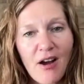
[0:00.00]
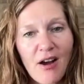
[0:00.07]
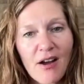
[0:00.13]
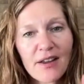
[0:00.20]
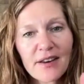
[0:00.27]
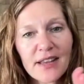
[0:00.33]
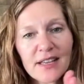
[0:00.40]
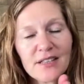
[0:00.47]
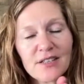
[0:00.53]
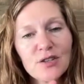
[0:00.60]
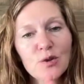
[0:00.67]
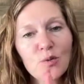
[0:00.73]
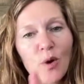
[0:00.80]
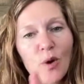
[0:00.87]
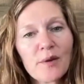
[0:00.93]
on
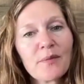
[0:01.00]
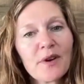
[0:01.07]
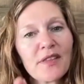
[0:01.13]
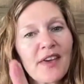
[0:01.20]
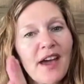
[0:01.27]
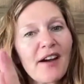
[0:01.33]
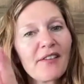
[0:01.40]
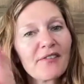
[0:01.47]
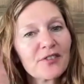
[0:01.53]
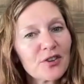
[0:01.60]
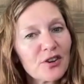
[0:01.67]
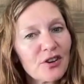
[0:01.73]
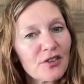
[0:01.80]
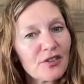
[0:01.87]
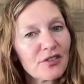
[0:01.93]
into 1 month
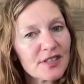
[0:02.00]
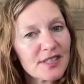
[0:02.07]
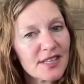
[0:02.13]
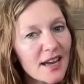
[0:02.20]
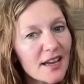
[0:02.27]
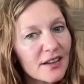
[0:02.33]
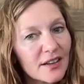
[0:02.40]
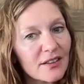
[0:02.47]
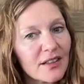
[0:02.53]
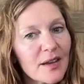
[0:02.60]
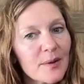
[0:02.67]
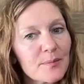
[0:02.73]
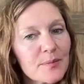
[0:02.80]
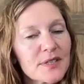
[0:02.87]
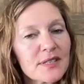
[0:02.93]
after the second
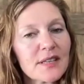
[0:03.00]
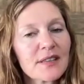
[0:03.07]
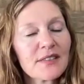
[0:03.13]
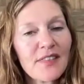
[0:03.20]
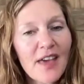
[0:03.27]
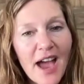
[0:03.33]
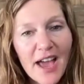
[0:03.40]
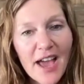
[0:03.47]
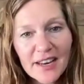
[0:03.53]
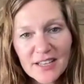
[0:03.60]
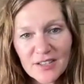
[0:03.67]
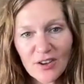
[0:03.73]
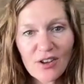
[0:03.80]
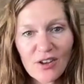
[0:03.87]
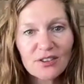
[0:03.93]
eclipse, that
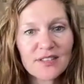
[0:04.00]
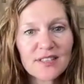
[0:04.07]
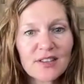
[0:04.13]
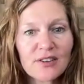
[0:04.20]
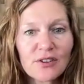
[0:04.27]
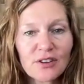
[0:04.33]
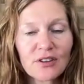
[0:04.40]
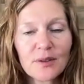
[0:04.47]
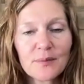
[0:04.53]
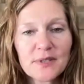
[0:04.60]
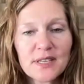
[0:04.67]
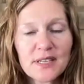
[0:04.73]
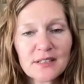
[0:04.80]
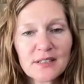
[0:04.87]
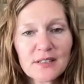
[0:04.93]
is all considered eclipse
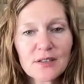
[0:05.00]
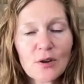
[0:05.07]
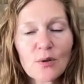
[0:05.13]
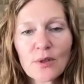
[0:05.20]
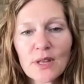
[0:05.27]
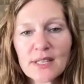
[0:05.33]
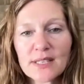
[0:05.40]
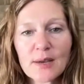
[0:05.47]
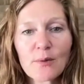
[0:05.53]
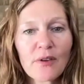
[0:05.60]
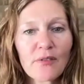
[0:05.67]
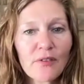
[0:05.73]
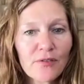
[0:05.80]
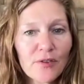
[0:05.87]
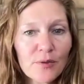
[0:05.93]
season. So let's say we
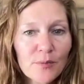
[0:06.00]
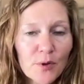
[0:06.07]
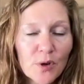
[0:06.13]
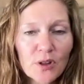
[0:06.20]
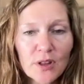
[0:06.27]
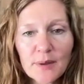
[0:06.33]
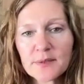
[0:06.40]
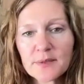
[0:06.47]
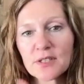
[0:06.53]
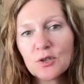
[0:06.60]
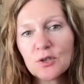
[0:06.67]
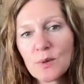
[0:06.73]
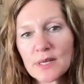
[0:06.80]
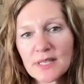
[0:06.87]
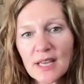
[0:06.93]
have a full moon eclipse and
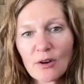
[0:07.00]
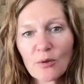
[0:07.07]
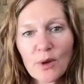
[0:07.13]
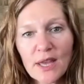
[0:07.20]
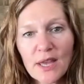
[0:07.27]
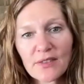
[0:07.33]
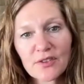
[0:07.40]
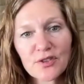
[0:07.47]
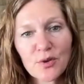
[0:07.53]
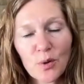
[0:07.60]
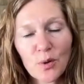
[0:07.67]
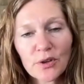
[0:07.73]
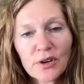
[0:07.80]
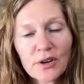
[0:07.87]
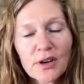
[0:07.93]
2 weeks later we get the
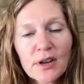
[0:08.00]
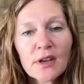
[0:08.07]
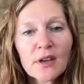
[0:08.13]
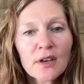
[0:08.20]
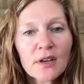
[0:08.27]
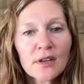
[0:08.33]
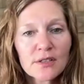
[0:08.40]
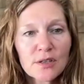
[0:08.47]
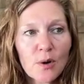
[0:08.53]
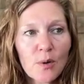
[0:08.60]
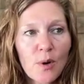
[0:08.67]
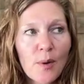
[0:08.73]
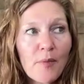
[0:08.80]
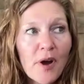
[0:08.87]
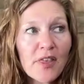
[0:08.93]
solar. So
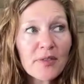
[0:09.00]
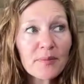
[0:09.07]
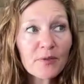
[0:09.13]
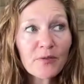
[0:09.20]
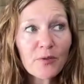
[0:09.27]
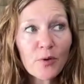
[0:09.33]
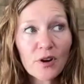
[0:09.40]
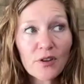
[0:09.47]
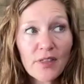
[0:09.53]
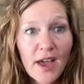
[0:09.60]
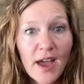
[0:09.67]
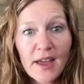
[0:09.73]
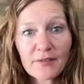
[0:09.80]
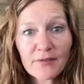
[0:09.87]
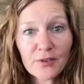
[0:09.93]
a month before
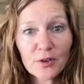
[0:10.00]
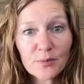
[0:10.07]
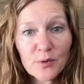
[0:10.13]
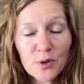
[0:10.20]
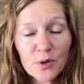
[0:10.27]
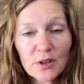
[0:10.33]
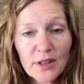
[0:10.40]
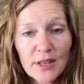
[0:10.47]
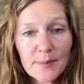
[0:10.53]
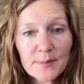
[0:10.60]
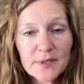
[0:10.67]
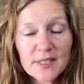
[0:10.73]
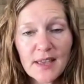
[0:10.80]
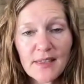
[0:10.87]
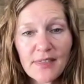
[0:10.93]
that full moon
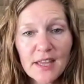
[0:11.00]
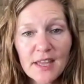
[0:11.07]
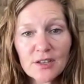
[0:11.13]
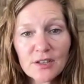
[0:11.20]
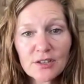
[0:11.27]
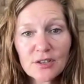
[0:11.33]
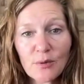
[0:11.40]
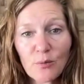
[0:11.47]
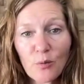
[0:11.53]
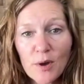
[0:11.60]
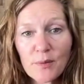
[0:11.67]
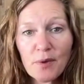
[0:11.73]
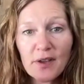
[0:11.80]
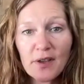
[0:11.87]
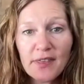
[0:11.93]
eclipse and then
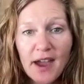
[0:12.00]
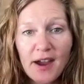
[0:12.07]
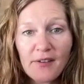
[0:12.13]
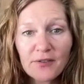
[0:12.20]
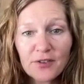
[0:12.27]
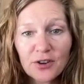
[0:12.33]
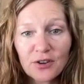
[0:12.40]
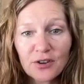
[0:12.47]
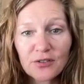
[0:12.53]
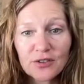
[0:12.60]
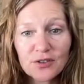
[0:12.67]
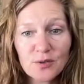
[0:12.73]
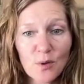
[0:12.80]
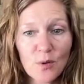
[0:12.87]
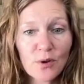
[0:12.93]
1 month after the
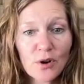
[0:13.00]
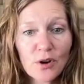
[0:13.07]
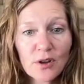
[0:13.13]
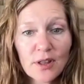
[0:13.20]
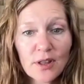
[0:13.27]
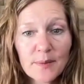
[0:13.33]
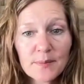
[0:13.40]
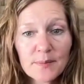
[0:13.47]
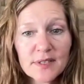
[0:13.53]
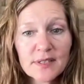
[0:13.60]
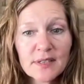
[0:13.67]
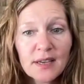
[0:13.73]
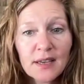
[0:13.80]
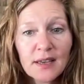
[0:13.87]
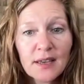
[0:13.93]
solar
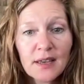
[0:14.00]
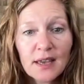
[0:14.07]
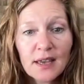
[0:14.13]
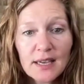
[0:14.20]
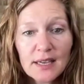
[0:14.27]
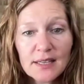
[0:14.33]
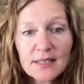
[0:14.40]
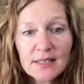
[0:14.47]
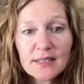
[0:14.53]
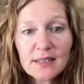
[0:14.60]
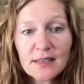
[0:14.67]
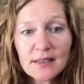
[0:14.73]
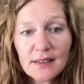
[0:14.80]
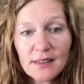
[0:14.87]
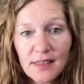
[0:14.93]
eclipse is
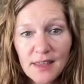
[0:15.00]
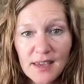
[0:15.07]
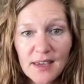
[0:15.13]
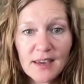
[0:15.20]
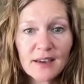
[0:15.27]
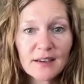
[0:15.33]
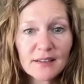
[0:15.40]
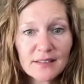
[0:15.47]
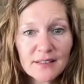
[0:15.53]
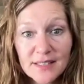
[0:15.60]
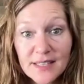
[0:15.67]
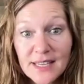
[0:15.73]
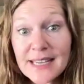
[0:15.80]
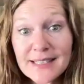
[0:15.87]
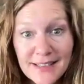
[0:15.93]
the
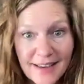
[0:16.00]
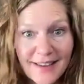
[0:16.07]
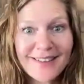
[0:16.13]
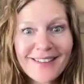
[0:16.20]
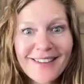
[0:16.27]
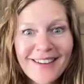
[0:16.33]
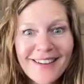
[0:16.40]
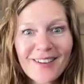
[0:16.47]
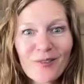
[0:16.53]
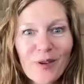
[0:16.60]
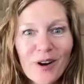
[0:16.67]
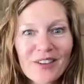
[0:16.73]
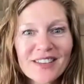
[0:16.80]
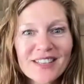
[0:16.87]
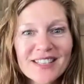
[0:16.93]
season
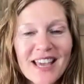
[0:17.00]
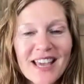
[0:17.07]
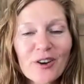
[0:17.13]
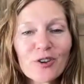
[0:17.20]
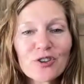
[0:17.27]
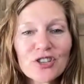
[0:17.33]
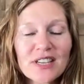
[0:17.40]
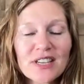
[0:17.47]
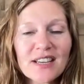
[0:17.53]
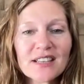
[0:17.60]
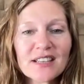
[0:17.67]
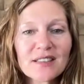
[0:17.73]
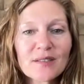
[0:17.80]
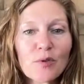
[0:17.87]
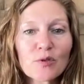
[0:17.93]
where this energy
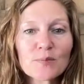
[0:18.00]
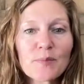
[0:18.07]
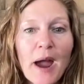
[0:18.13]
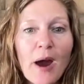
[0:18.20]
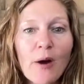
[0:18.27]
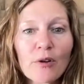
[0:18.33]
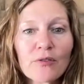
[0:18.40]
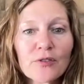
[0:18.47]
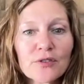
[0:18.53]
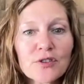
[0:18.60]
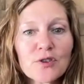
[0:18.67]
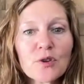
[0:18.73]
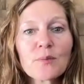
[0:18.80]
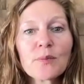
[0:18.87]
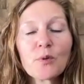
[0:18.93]
is the most powerful.
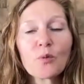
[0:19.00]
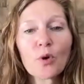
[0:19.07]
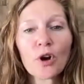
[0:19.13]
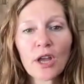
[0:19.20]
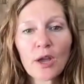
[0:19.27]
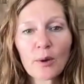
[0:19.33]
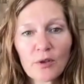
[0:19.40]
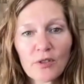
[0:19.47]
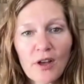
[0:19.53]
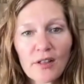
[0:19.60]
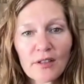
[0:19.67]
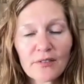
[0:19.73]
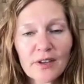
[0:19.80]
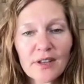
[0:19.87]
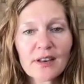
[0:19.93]
So you can be working with
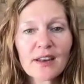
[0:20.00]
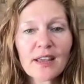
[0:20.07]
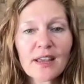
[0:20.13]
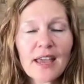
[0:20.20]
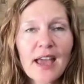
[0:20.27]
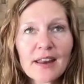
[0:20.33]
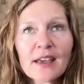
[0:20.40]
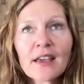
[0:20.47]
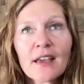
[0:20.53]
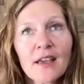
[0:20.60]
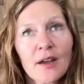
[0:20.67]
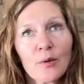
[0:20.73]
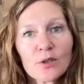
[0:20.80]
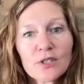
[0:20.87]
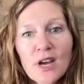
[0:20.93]
all of it. And again,
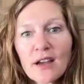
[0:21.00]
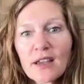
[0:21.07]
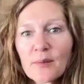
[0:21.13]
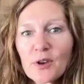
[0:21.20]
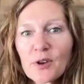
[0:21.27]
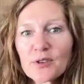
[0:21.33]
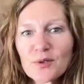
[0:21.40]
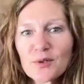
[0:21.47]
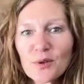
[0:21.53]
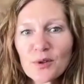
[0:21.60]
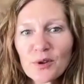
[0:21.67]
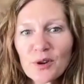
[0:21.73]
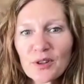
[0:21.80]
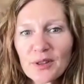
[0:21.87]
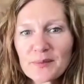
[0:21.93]
we're talking about a
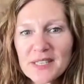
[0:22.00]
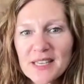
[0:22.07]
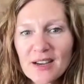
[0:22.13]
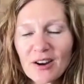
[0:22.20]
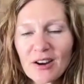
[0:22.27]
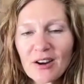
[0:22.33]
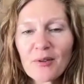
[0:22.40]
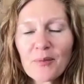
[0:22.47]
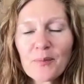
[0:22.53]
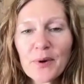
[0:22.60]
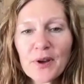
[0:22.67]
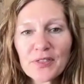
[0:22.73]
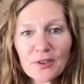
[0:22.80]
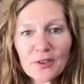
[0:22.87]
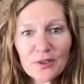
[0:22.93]
solar eclipse here,
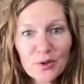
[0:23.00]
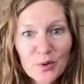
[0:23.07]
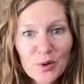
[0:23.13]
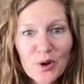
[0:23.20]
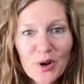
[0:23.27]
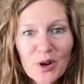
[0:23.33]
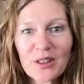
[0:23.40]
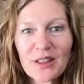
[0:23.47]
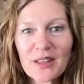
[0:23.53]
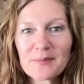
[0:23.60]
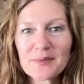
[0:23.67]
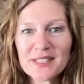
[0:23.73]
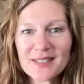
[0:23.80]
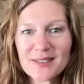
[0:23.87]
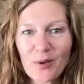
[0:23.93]
but the lunar
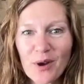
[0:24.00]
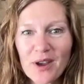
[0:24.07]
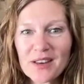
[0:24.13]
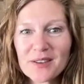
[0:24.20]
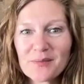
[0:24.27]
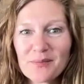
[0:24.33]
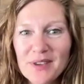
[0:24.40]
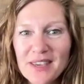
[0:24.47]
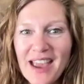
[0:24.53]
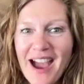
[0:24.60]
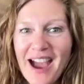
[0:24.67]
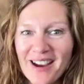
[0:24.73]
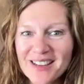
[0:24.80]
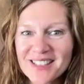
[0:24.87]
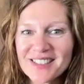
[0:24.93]
eclipse is going to be
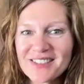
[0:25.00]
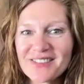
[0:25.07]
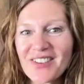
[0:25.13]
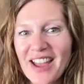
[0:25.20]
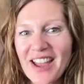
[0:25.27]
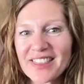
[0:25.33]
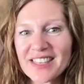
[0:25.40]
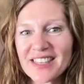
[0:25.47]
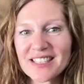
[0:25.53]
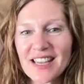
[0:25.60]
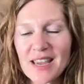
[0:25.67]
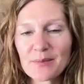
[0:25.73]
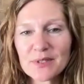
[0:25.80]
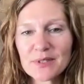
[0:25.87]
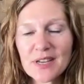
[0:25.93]
active at the
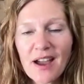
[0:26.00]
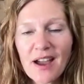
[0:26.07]
same